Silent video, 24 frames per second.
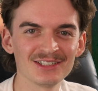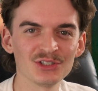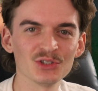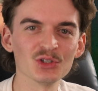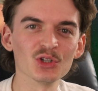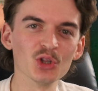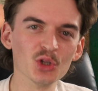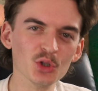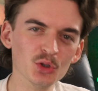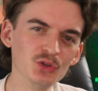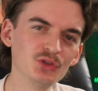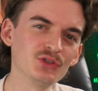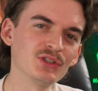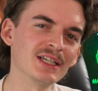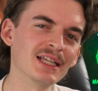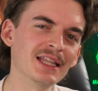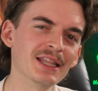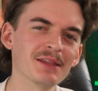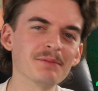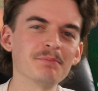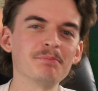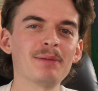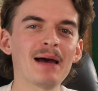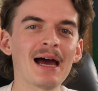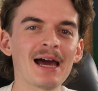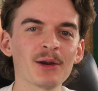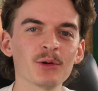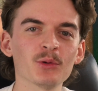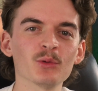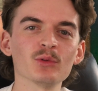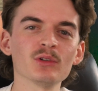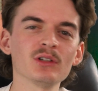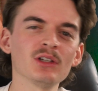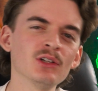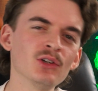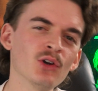You're losing the
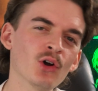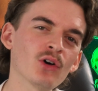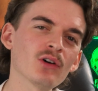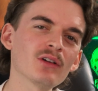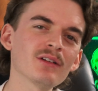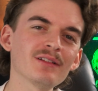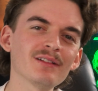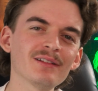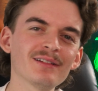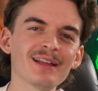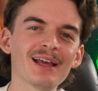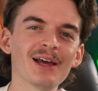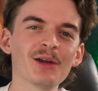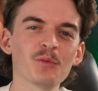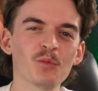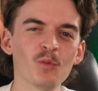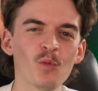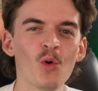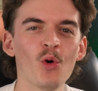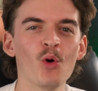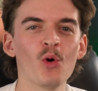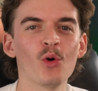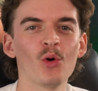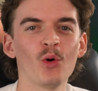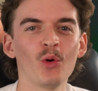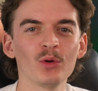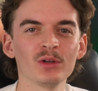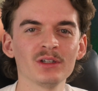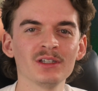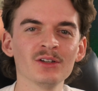battle. You're not at war.